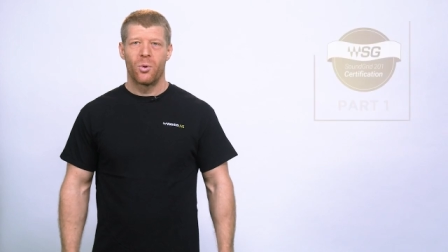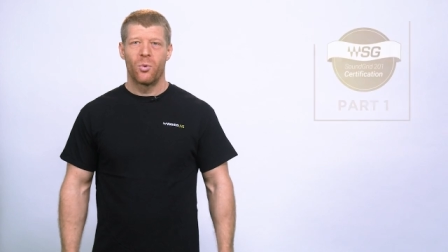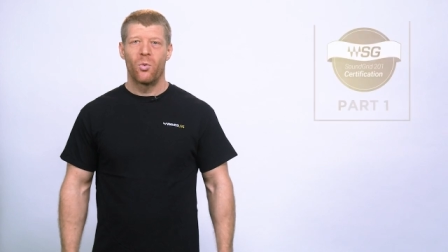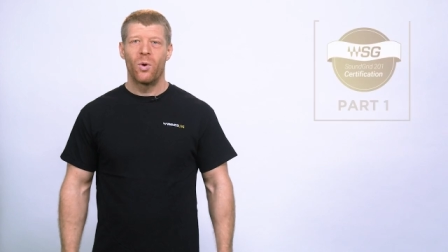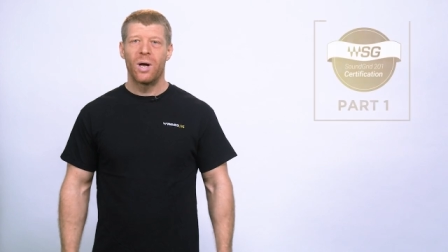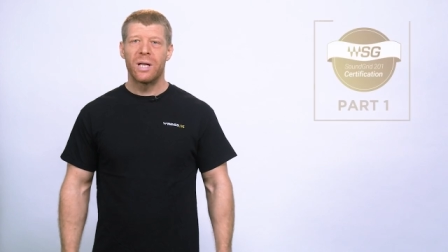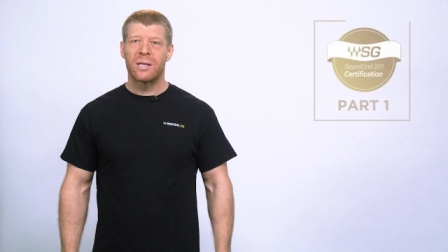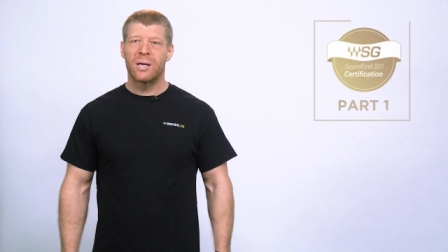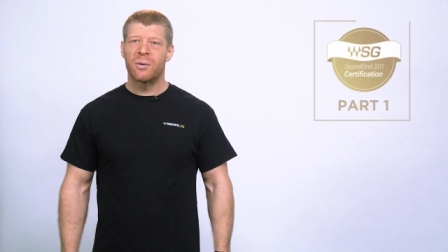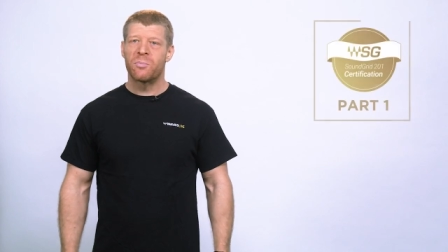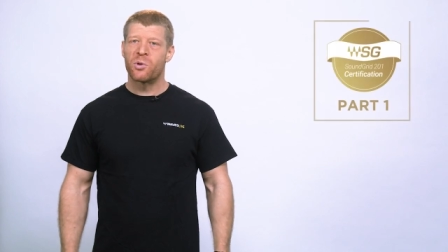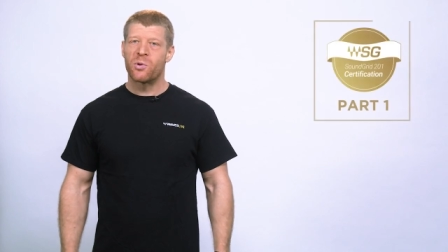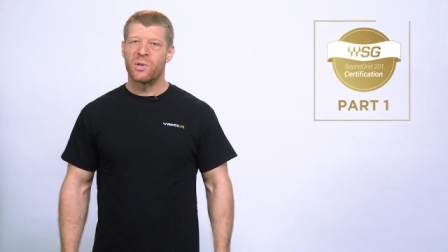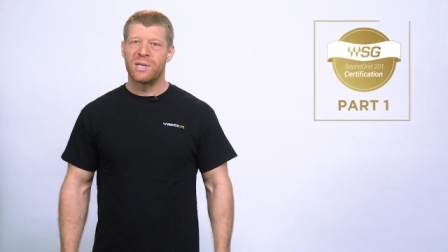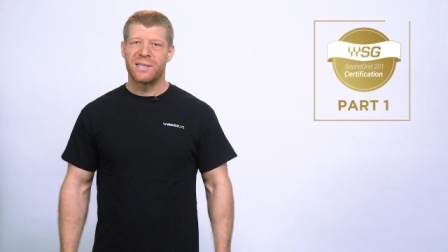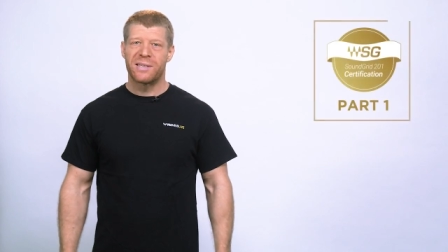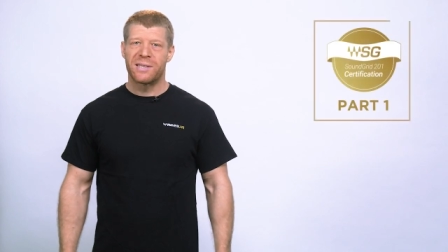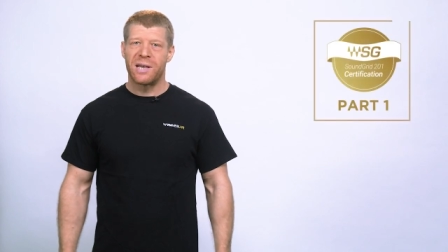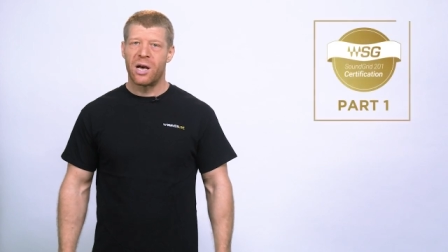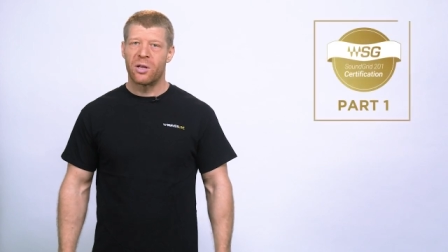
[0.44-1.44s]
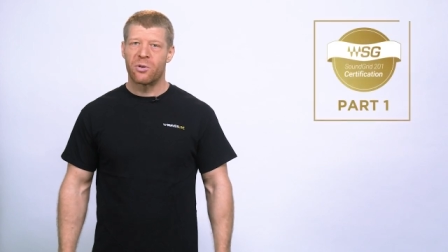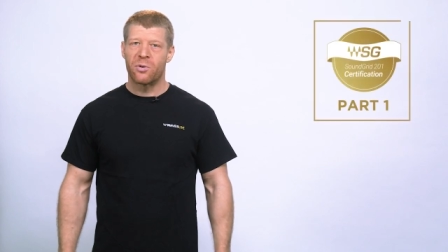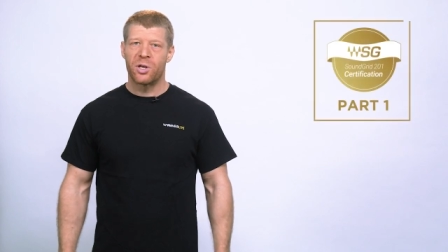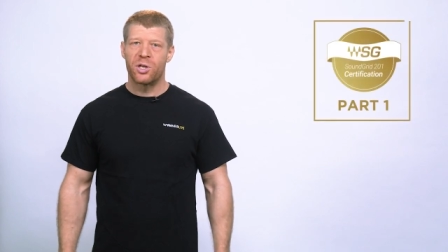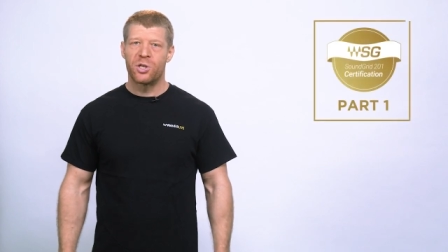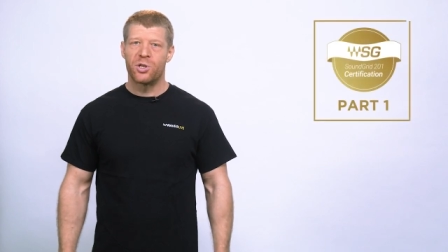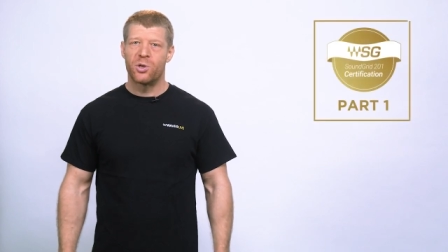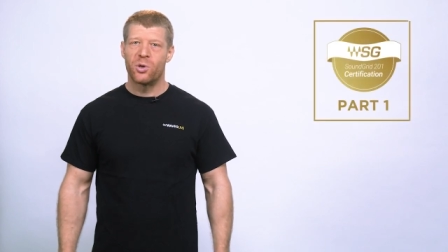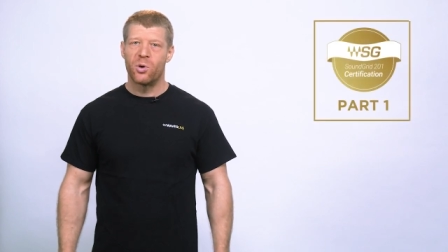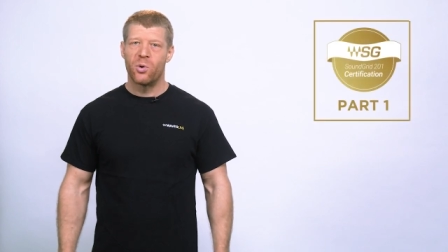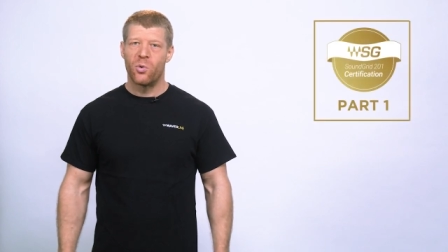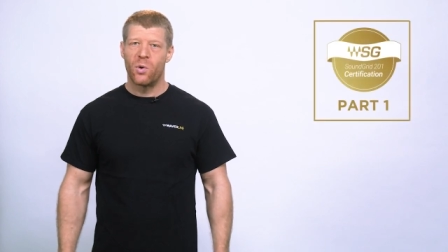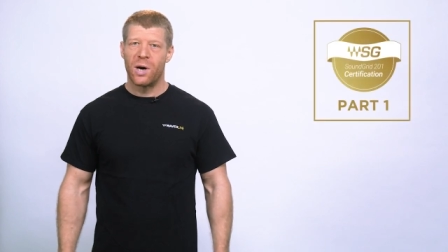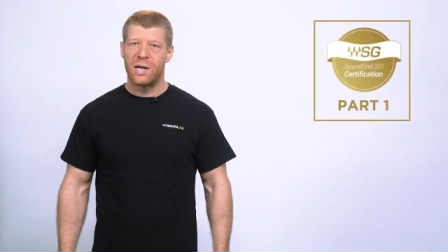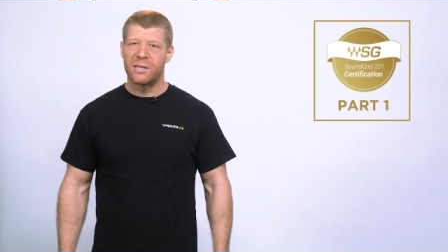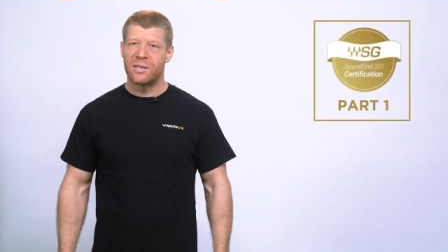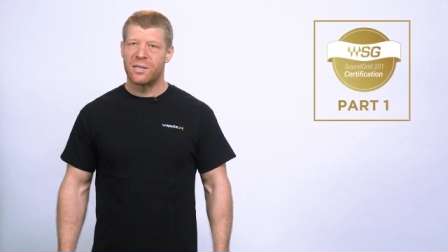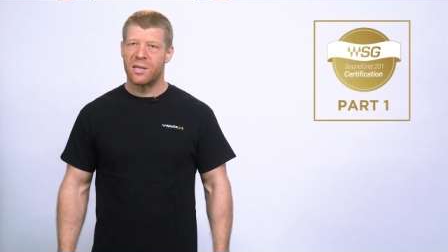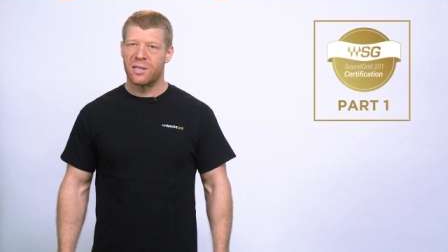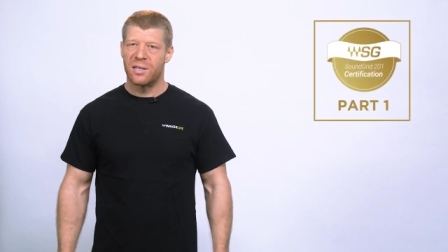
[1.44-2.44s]
Welcome to the SoundGrid
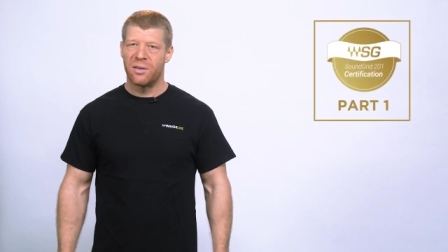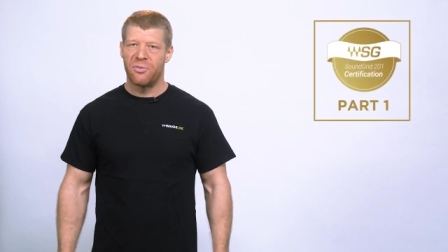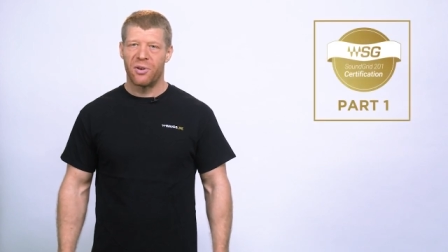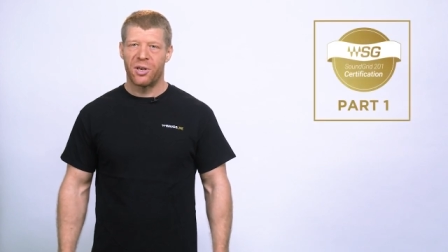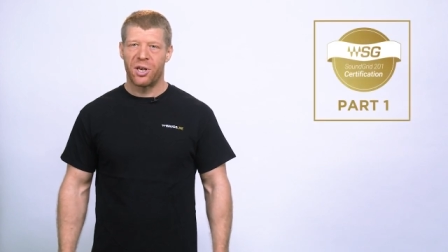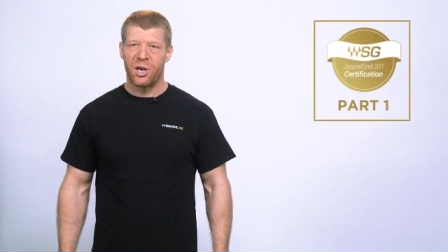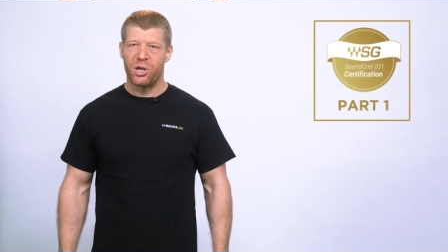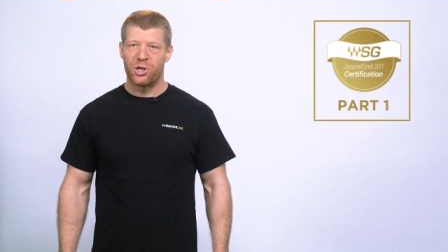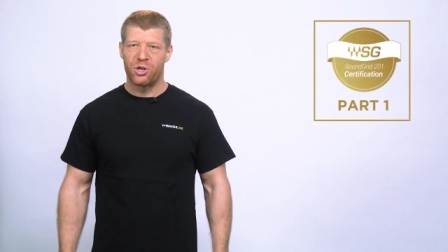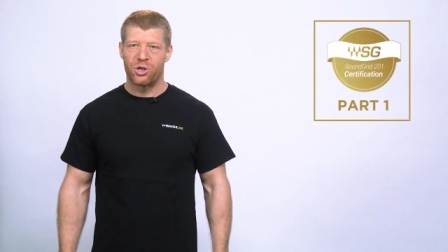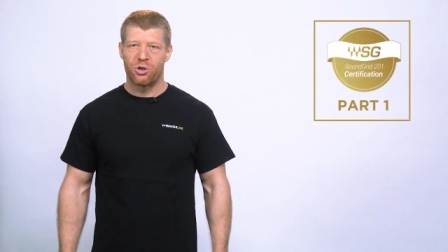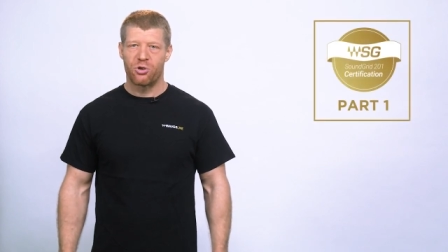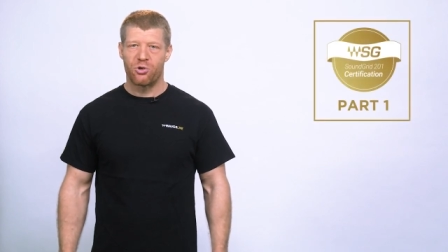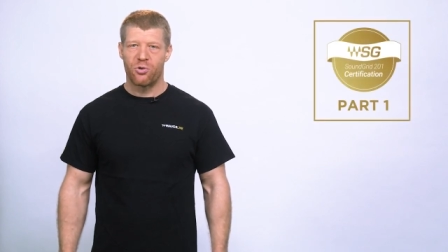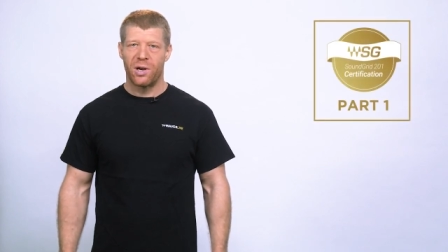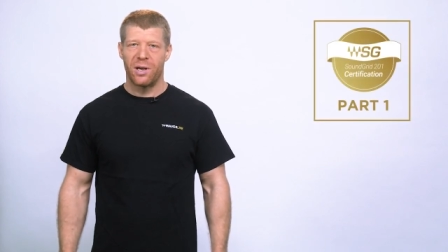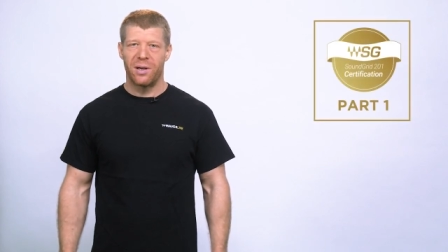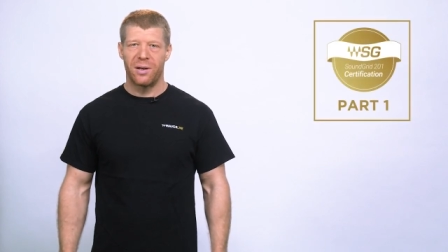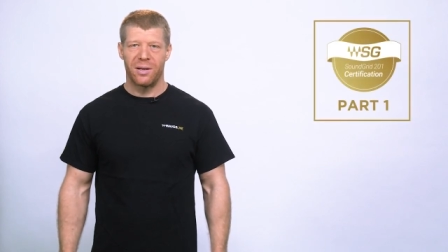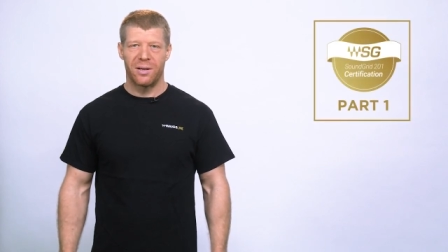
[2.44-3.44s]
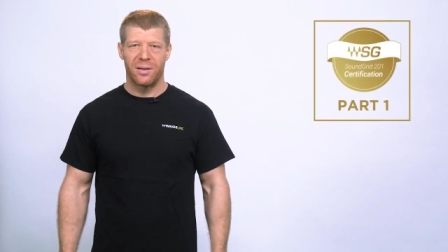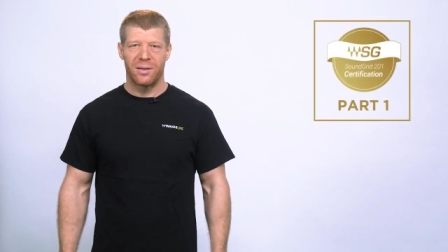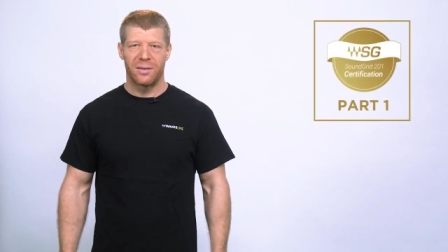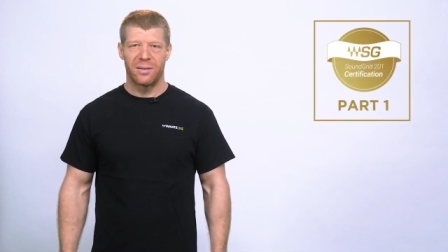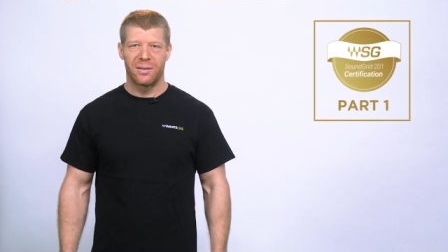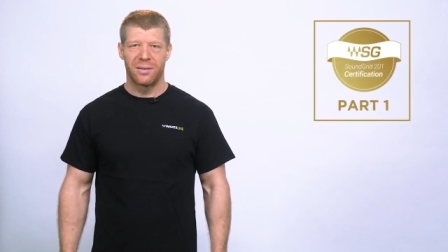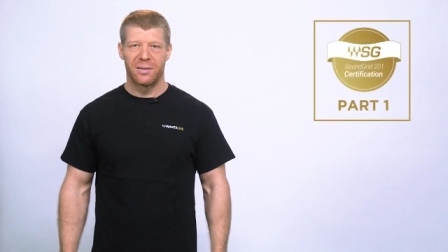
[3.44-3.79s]
201 certification training.